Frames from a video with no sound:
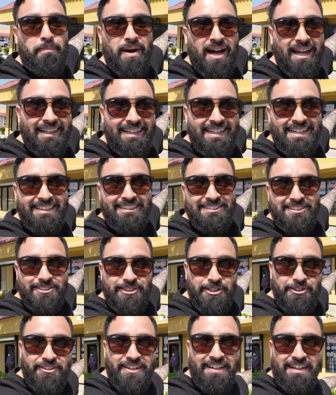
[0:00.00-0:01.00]
Pali
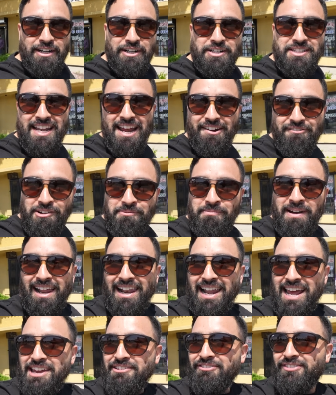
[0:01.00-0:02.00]
Souvenirs. Never in my
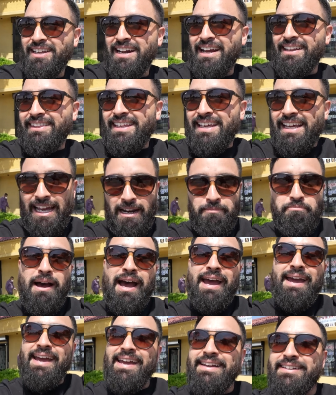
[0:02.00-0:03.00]
life did I think I'd
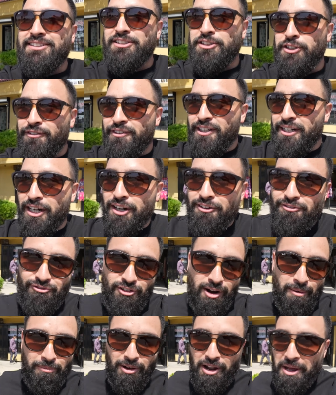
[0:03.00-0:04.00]
buy a souvenir
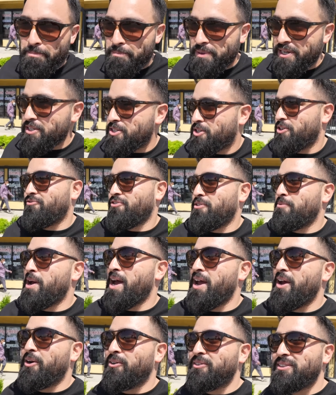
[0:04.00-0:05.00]
from Long Beach or from
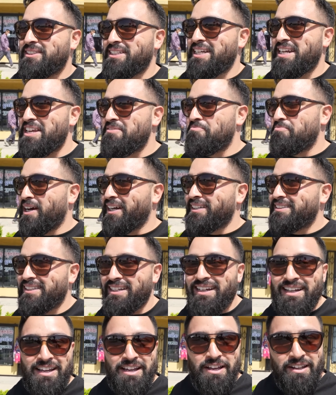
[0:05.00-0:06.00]
my own city, but
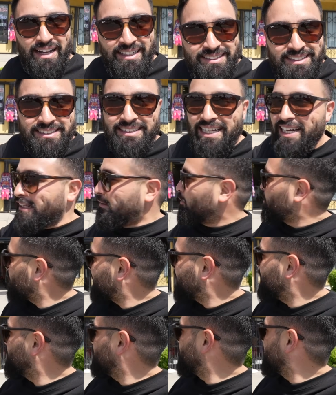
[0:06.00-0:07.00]
that's exactly what we're
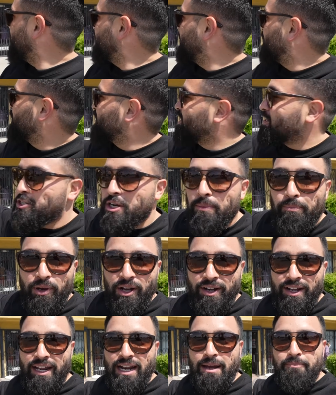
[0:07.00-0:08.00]
gonna do right now. We're gonna jump
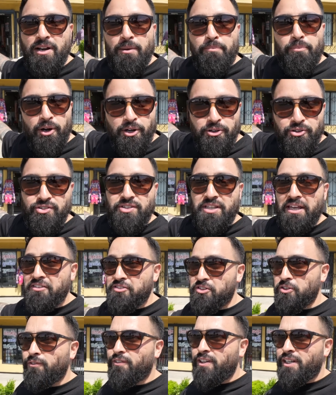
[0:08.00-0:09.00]
on in, I'm gonna purchase a
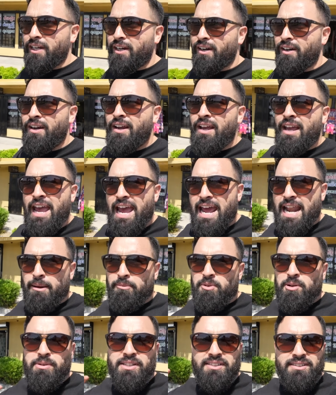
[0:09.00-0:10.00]
souvenir, and I'm
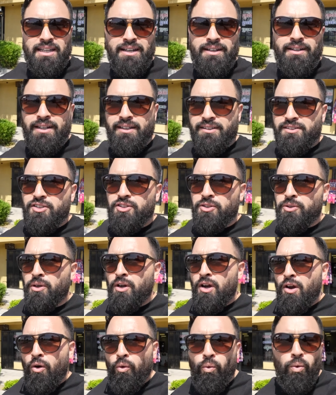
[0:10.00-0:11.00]
gonna be sending it to
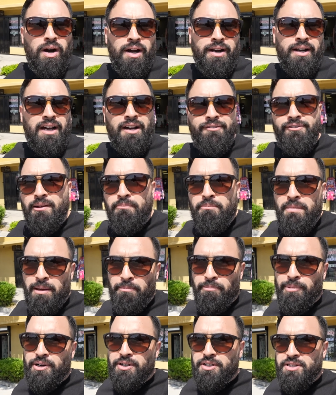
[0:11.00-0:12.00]
one of the
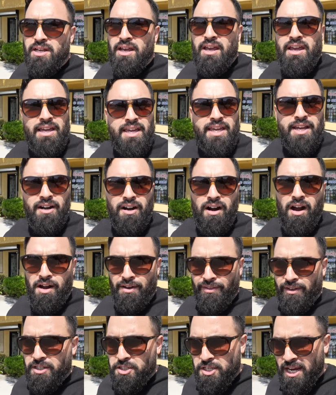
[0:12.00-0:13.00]
members here
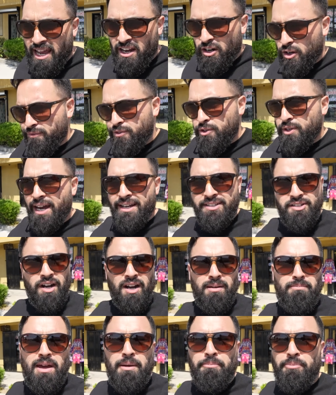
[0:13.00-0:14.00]
on the channel. If you guys
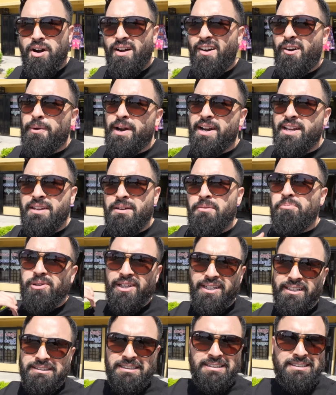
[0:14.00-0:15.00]
aren't a member already,
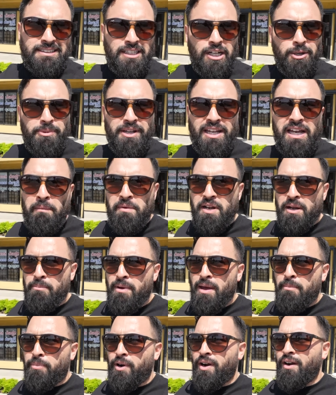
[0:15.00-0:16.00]
please consider becoming a
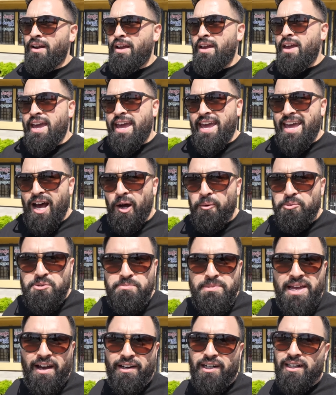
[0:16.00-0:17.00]
member. It helps
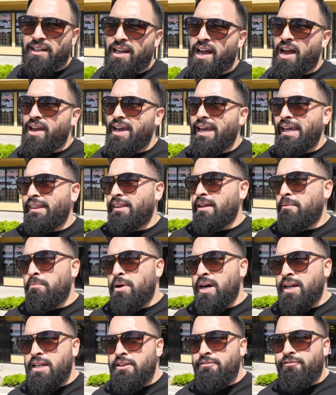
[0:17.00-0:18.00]
me out a lot, and the
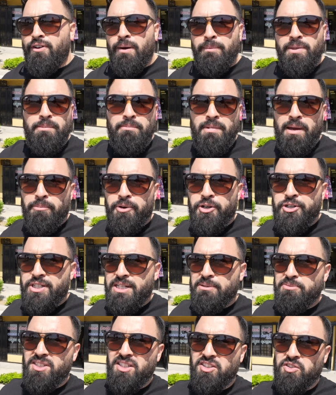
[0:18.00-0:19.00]
money from the
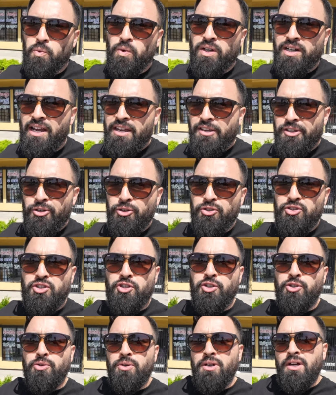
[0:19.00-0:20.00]
memberships is what I use
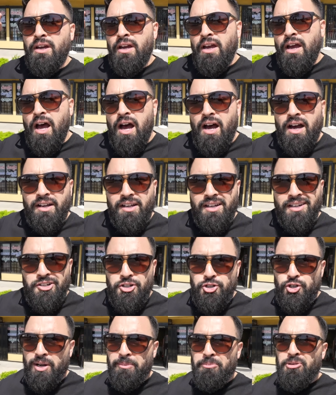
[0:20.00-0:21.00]
to
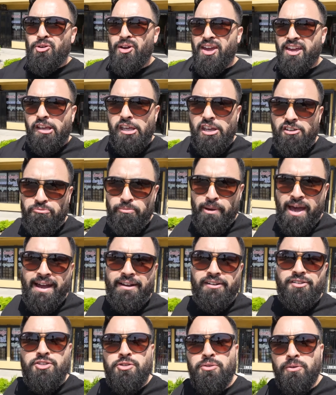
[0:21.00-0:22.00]
contribute and give
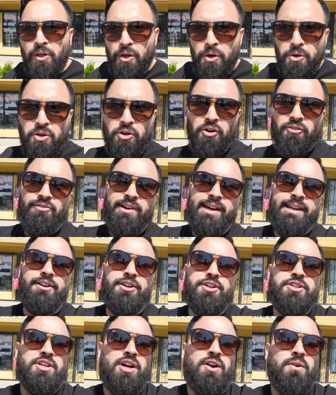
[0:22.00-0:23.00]
back to local
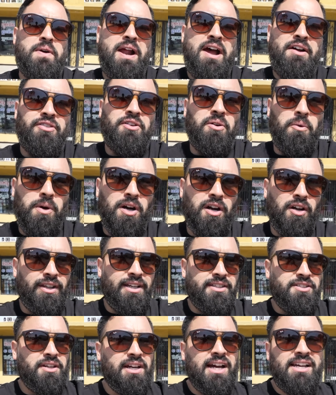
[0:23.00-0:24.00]
vendors around the world.
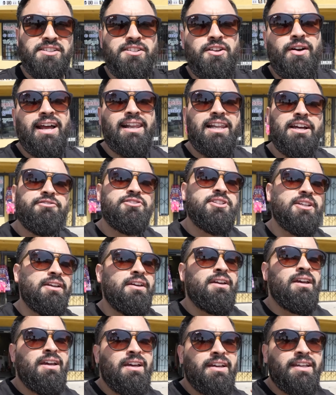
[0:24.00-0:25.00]
As you guys know, I love to
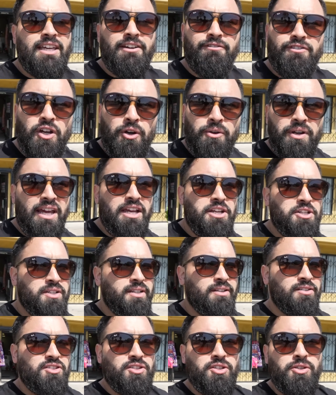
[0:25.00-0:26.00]
give
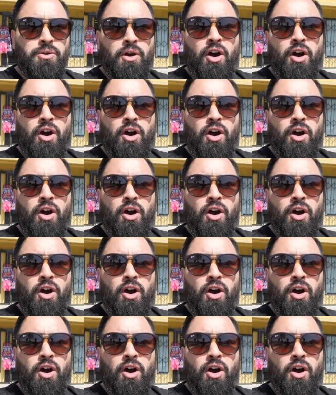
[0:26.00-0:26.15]
donations to